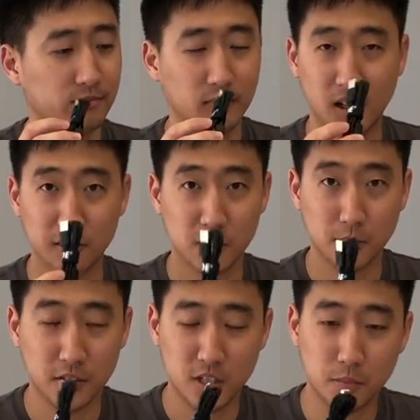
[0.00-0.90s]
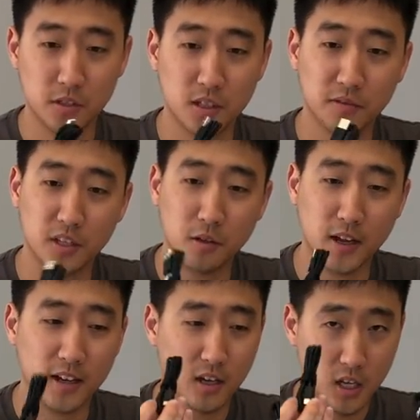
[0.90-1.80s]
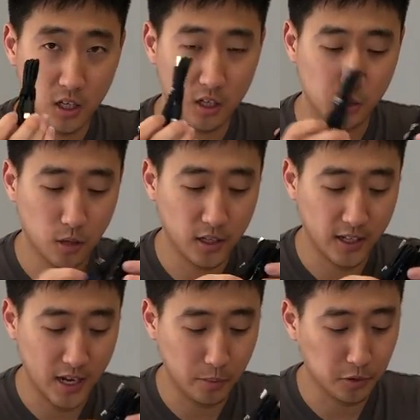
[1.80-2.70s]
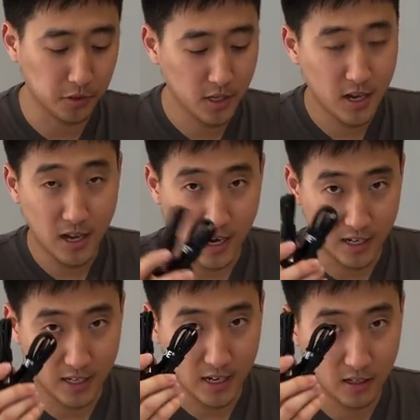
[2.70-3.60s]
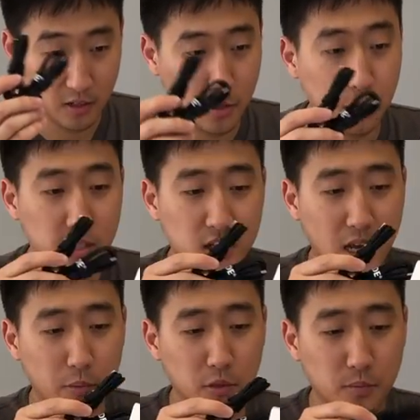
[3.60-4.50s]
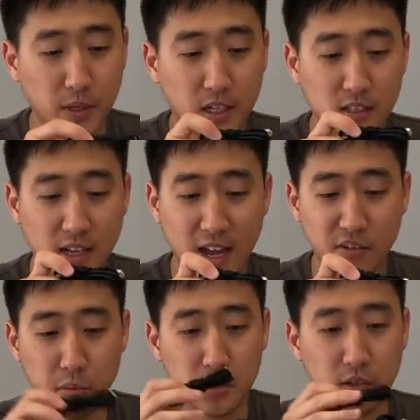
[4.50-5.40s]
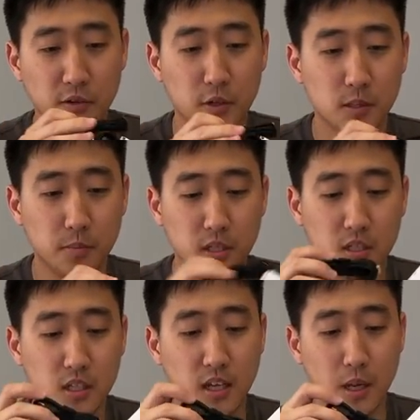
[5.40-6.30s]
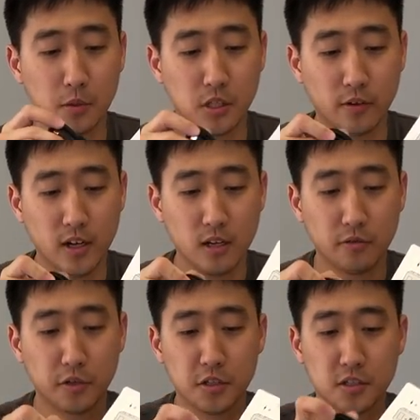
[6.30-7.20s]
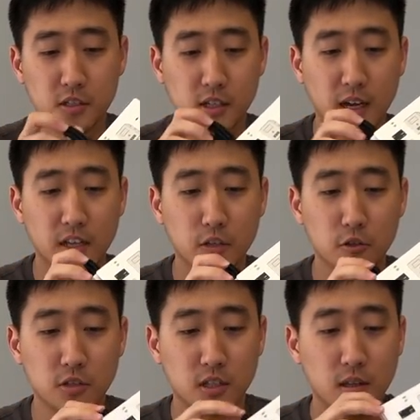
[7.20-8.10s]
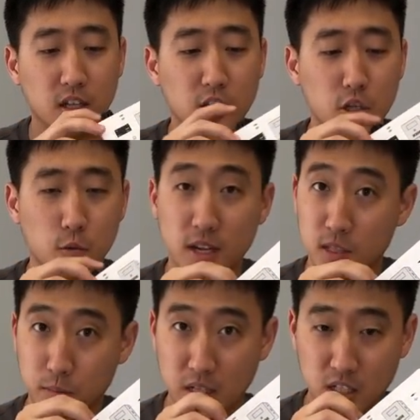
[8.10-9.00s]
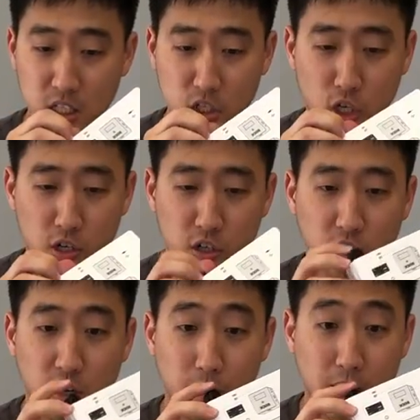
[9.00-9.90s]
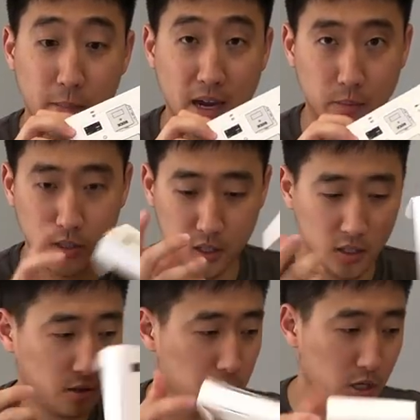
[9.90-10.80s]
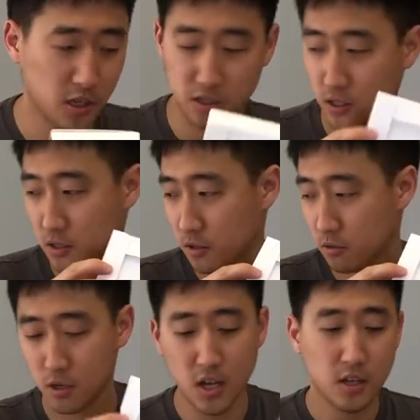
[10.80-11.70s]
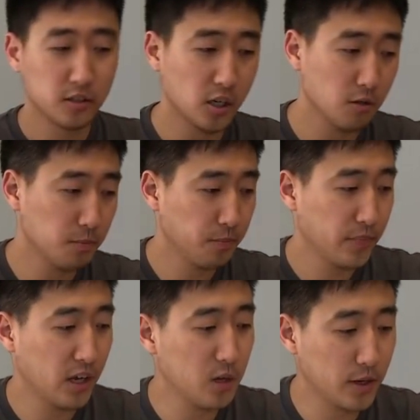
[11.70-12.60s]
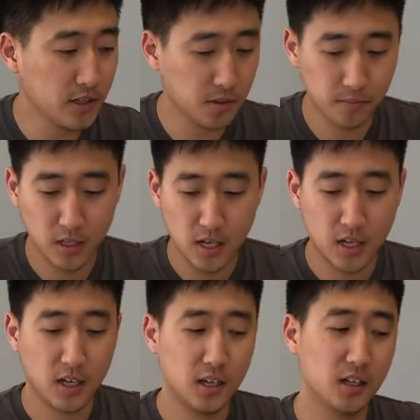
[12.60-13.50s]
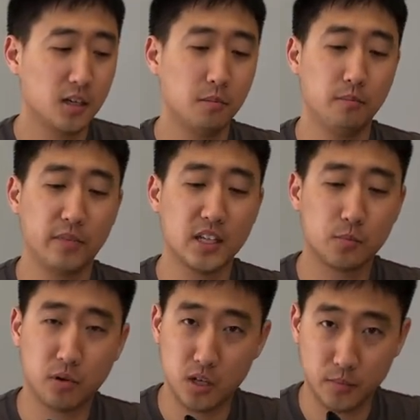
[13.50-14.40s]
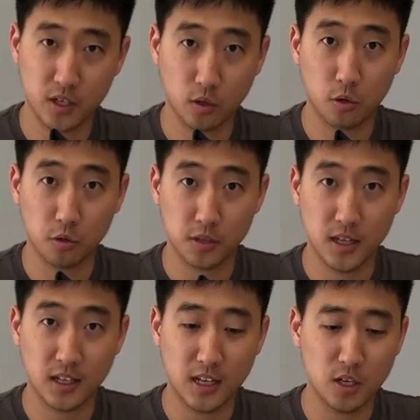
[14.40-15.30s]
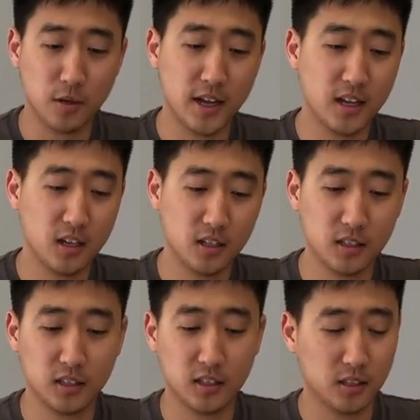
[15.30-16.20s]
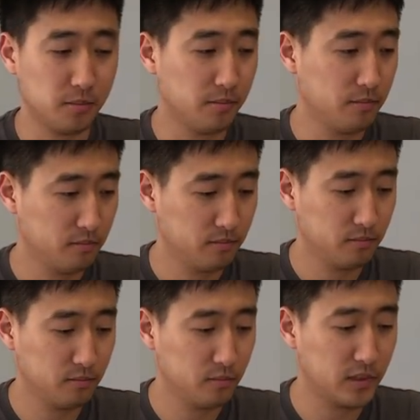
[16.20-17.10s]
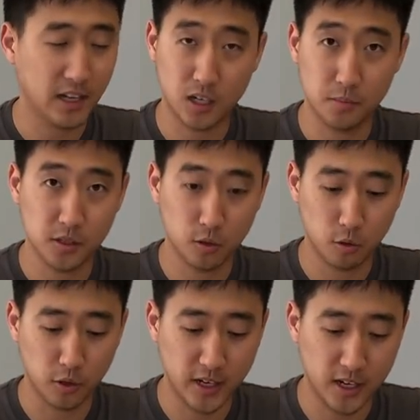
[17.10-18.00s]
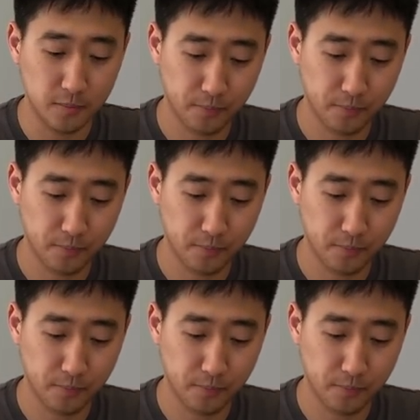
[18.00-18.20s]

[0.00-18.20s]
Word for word: I don't know, some of the cheaper stuff that you get. Good quality cables. I did not use these cables because I have a bunch of U S B C cables already. For instance, I used the U S B C charger on my MacBook to charge these two. So anyways, um, that's pretty much the whole thing that you get um, that comes in the whole kit.